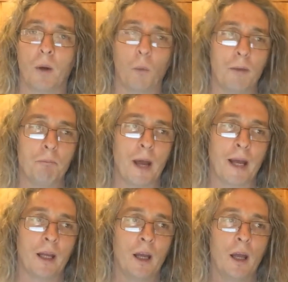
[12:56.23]
went
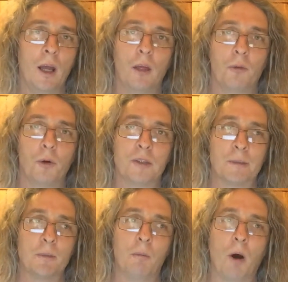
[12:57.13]
back through
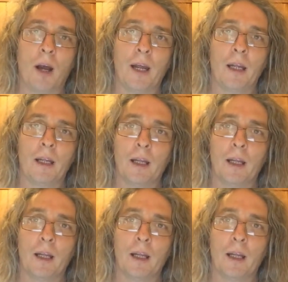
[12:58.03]
some of my